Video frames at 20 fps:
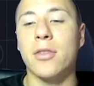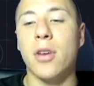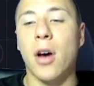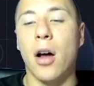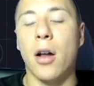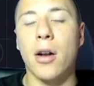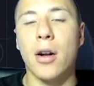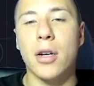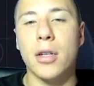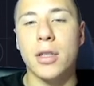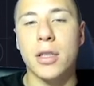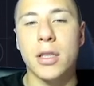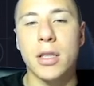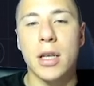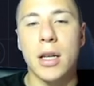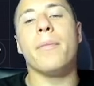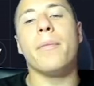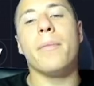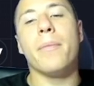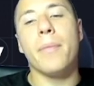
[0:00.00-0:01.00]
dollars,
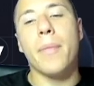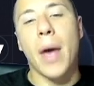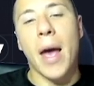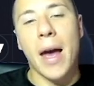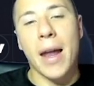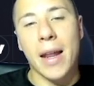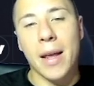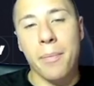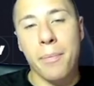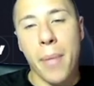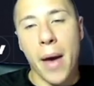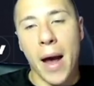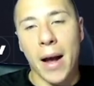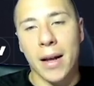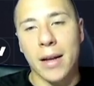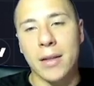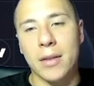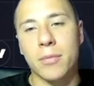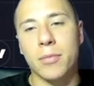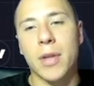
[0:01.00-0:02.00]
heading
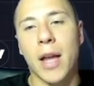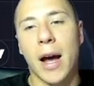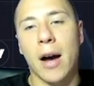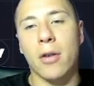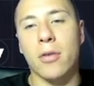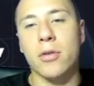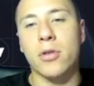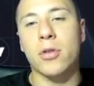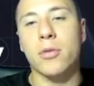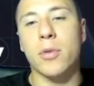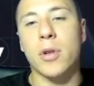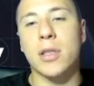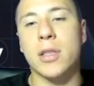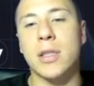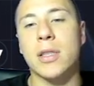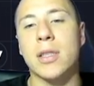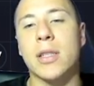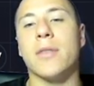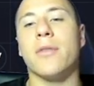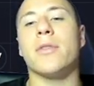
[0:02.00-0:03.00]
back down
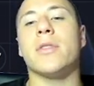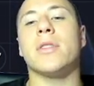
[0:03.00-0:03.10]
towards the